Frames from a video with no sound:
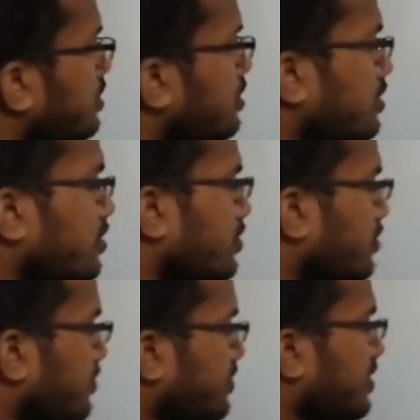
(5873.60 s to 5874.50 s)

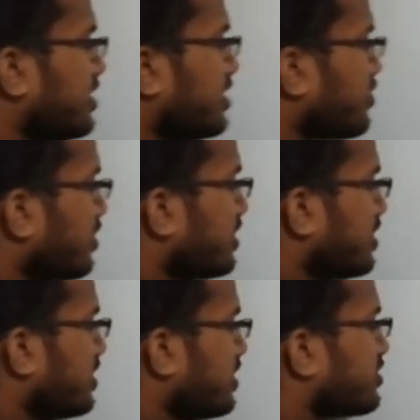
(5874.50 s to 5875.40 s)
no, let's
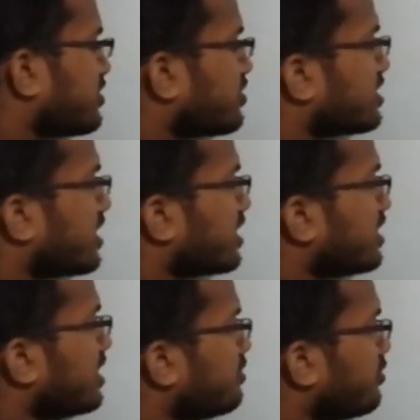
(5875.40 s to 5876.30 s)
not struggle
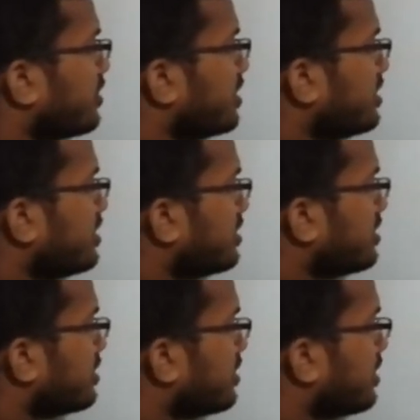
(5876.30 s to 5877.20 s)
anymore here.
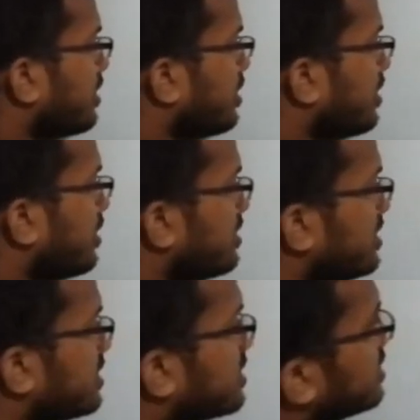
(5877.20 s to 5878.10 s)

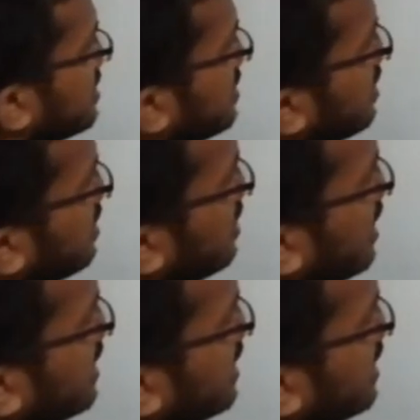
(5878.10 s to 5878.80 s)
This high